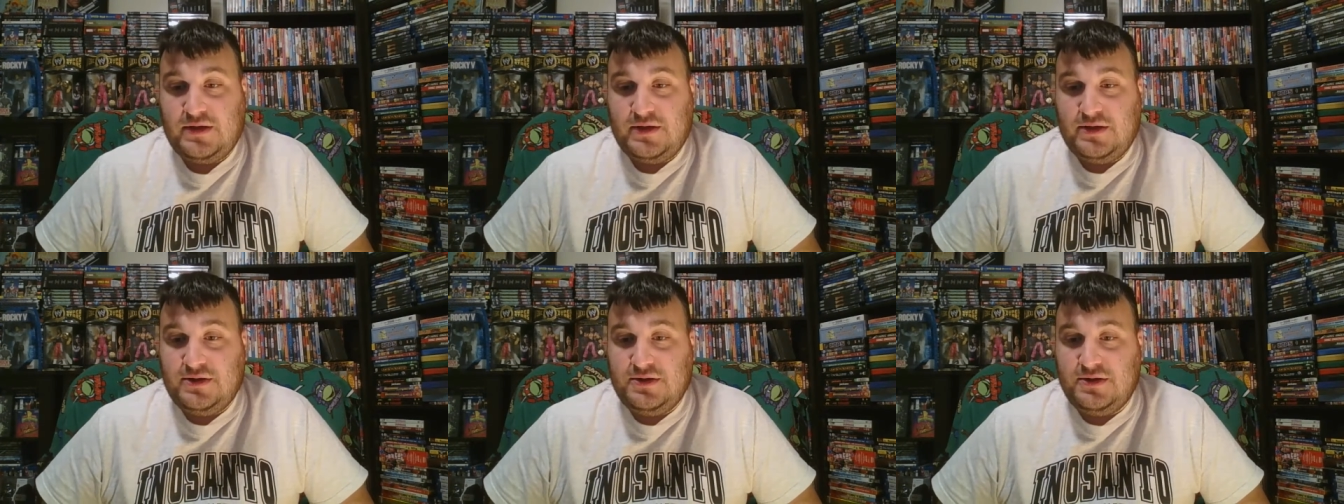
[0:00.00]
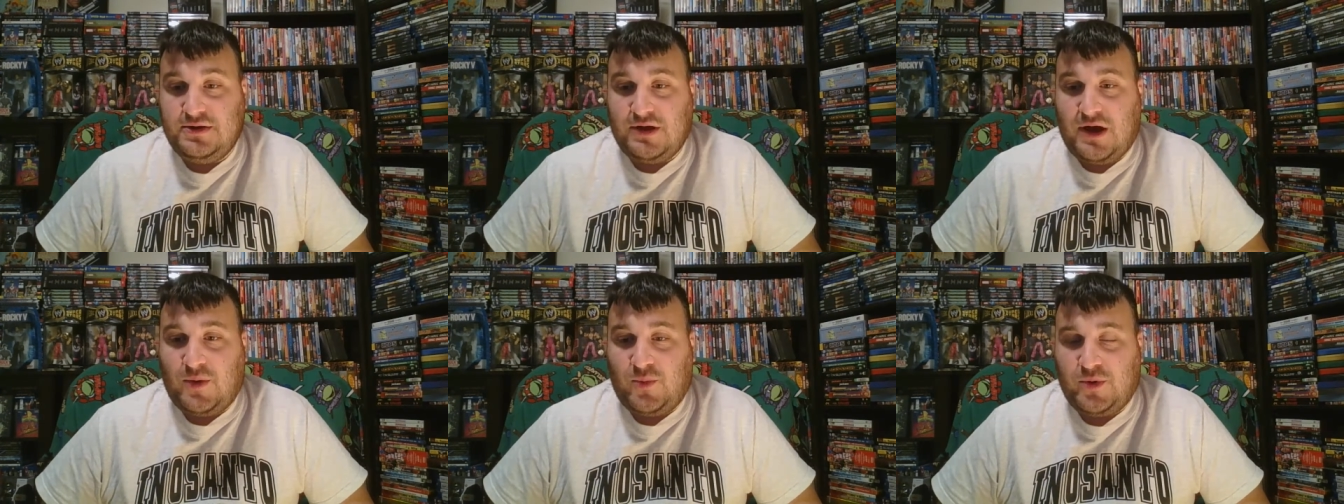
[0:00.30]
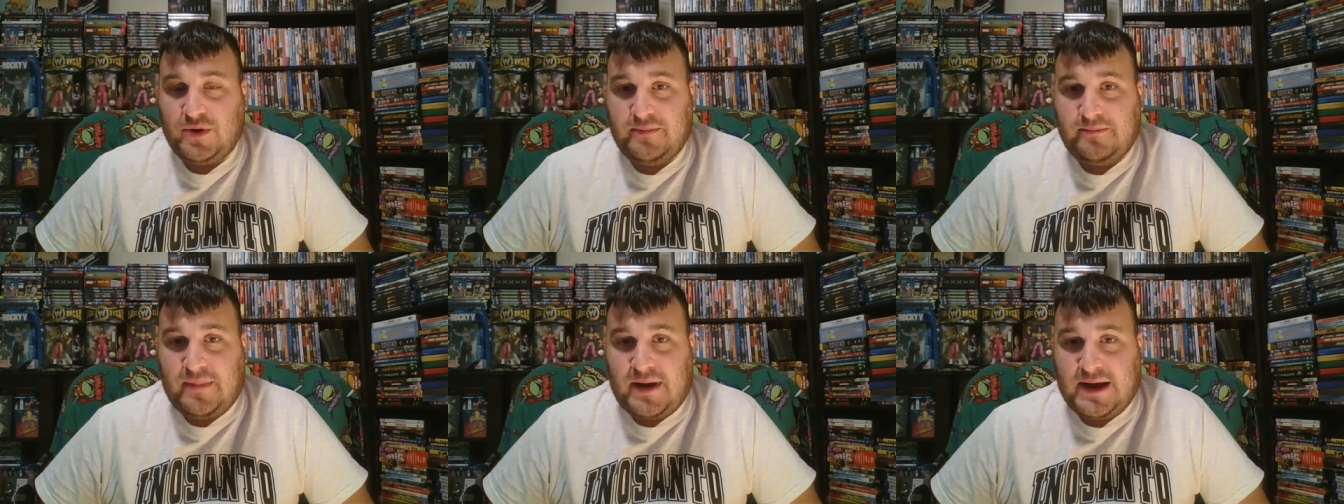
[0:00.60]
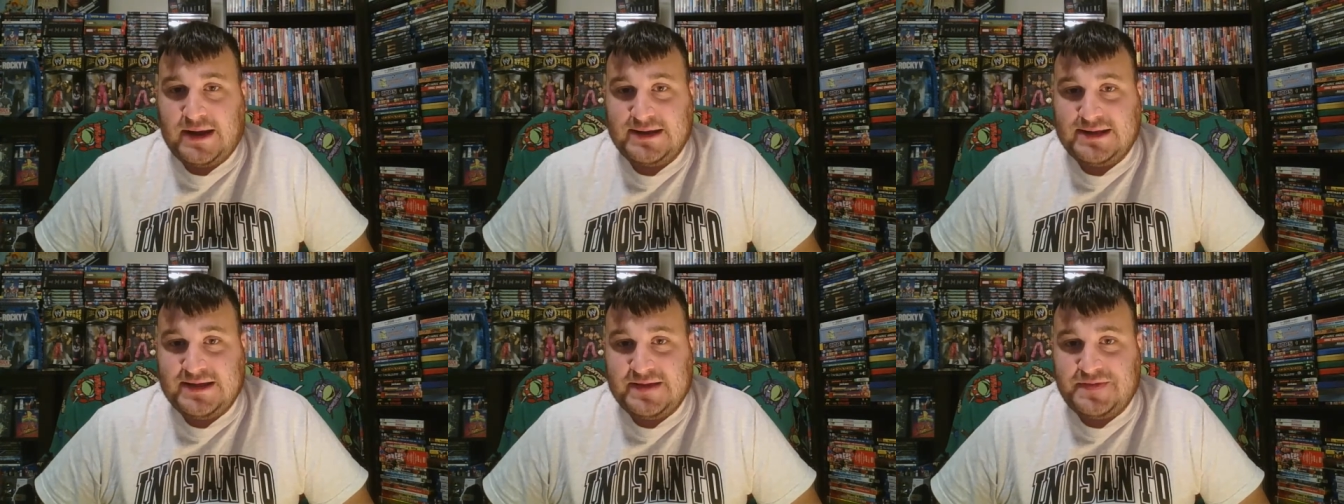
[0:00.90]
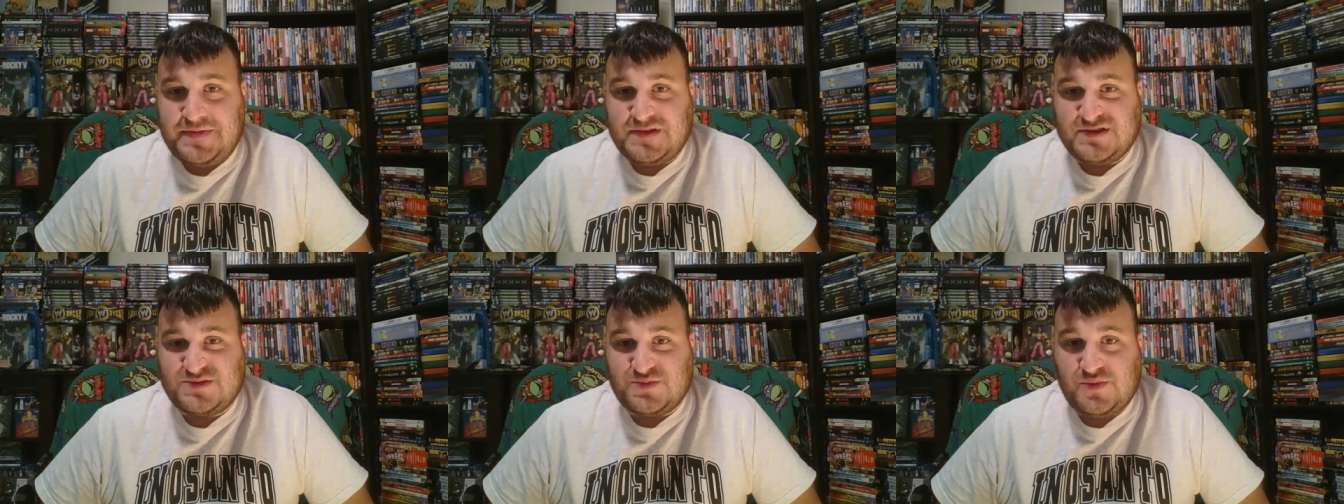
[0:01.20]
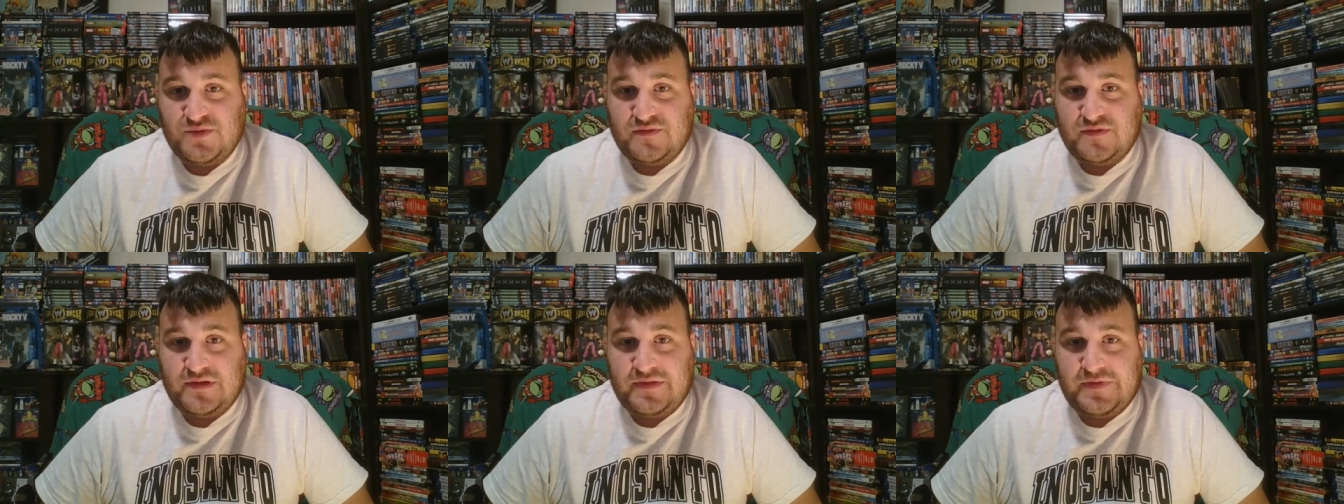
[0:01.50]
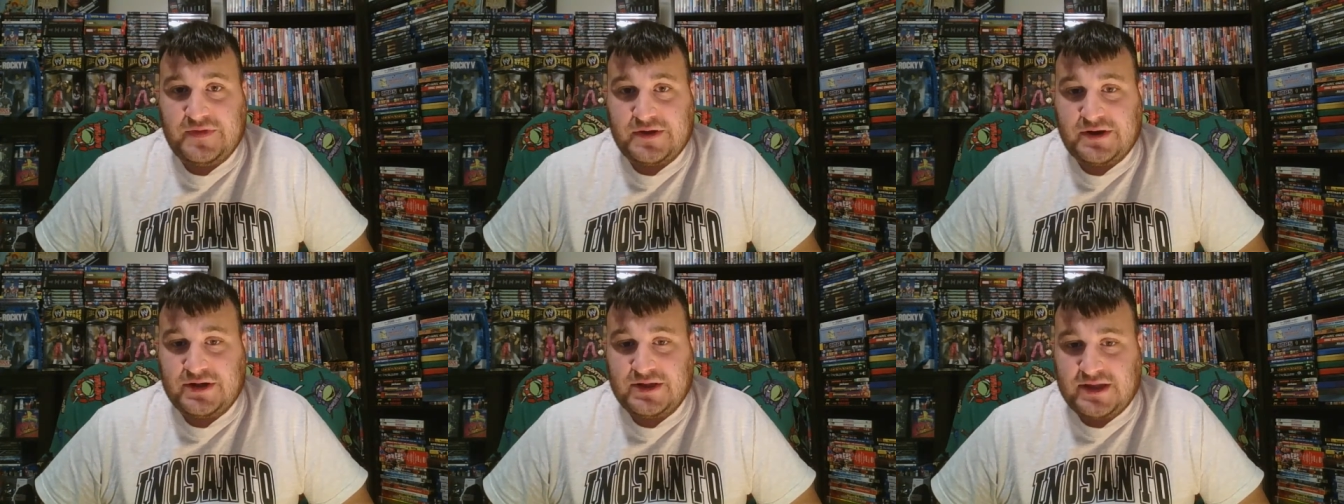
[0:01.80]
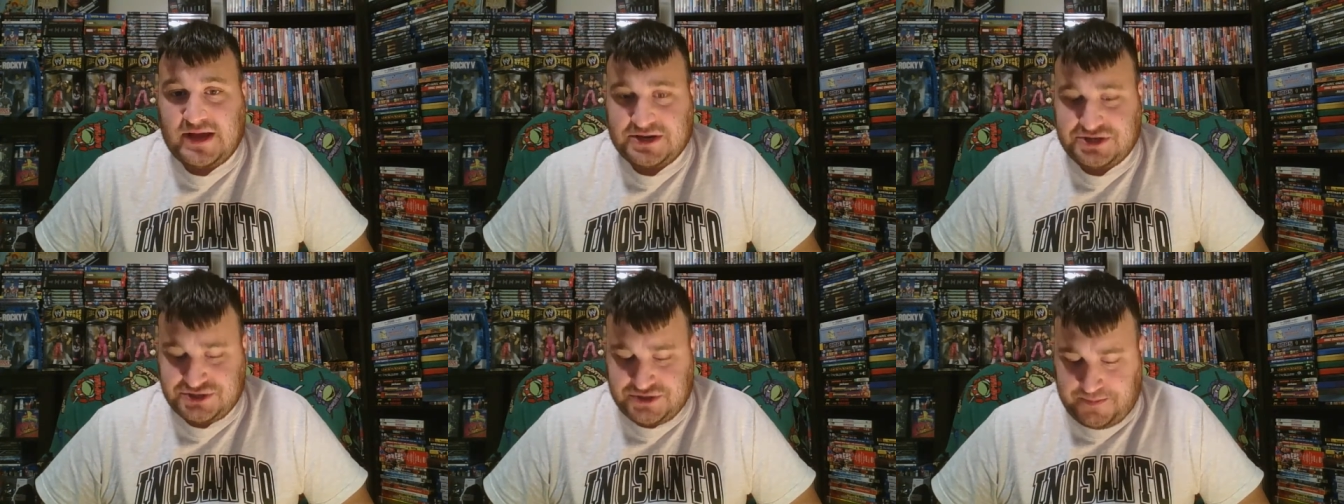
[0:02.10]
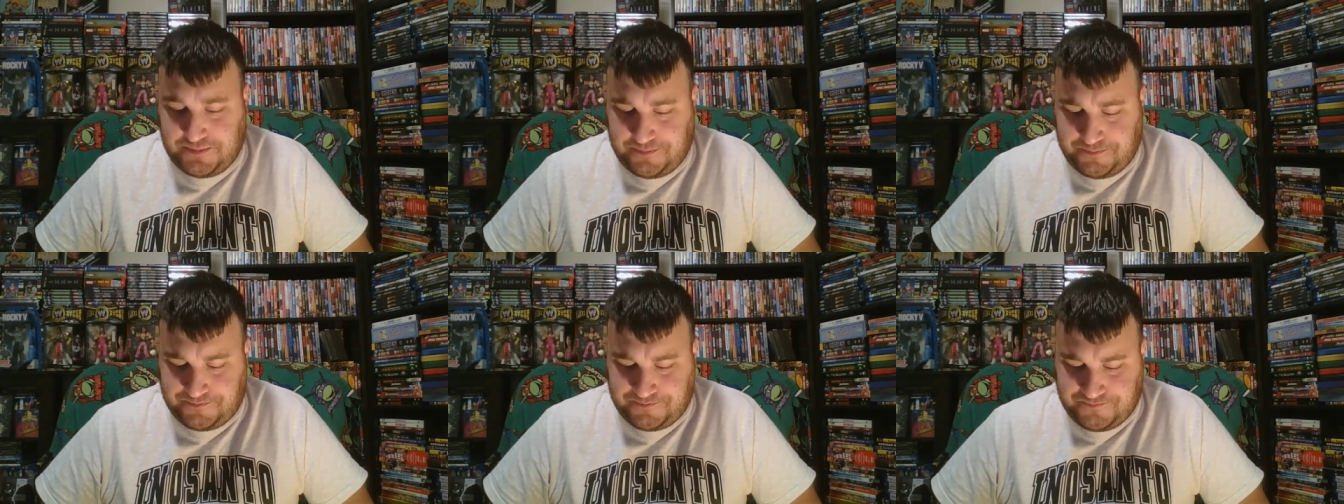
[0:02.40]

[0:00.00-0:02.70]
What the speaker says: You know, I wouldn't mind getting this movie in the collection.